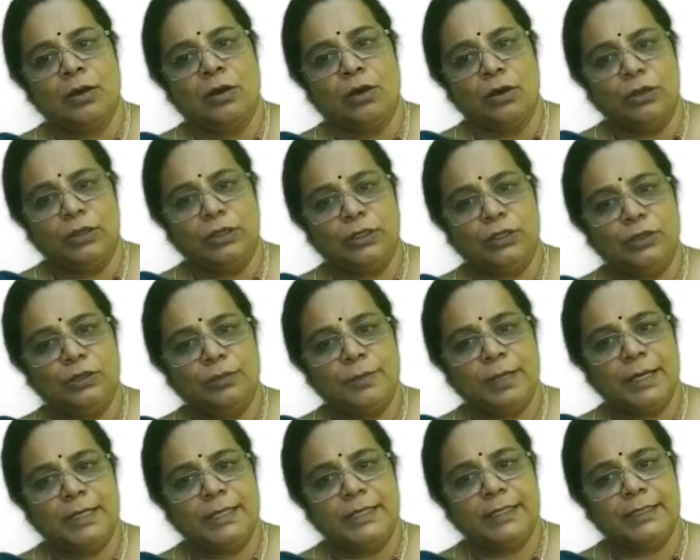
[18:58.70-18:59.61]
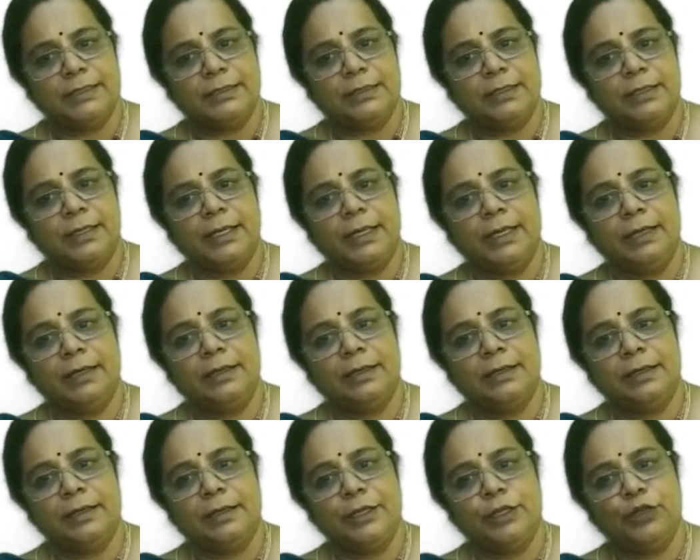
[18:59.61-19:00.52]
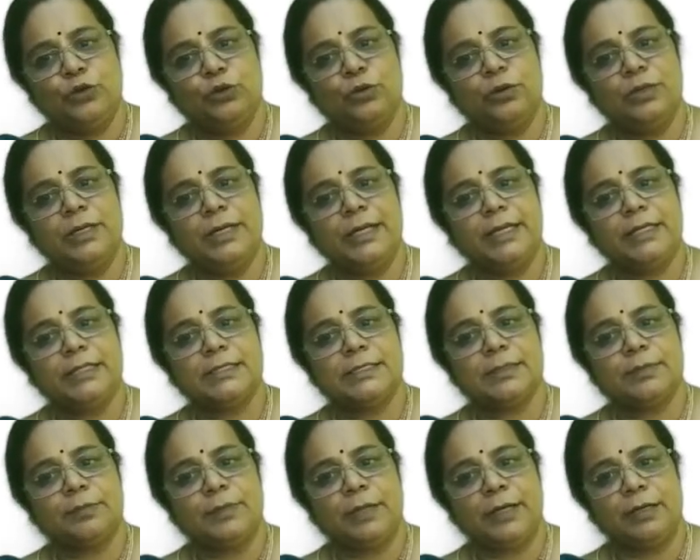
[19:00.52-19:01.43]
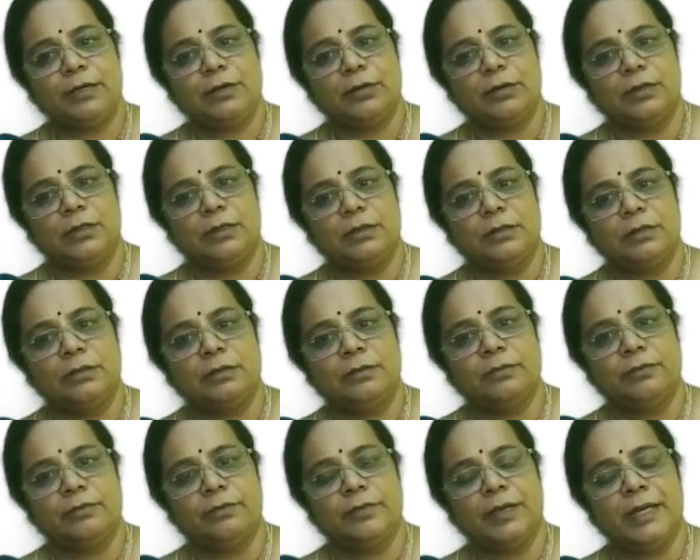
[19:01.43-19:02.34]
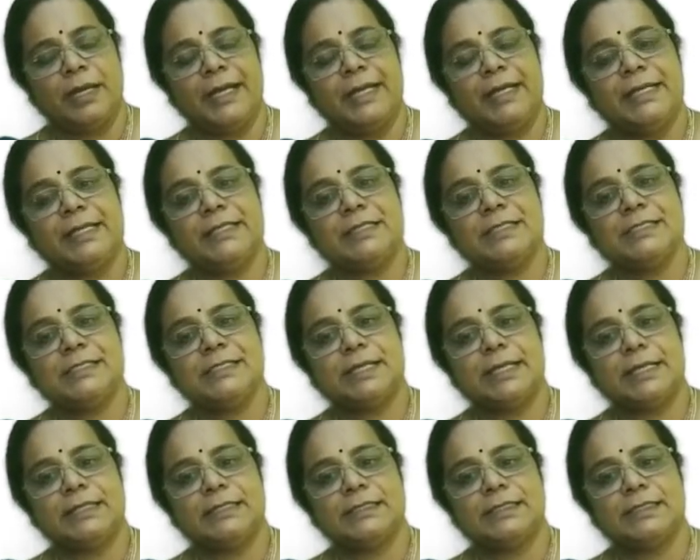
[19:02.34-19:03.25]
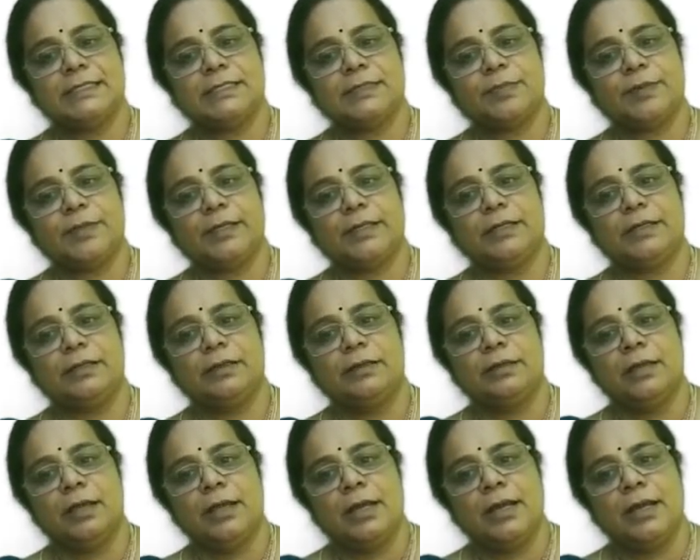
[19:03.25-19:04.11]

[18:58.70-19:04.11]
automatically you don't need a separate order. 19 stands suspended.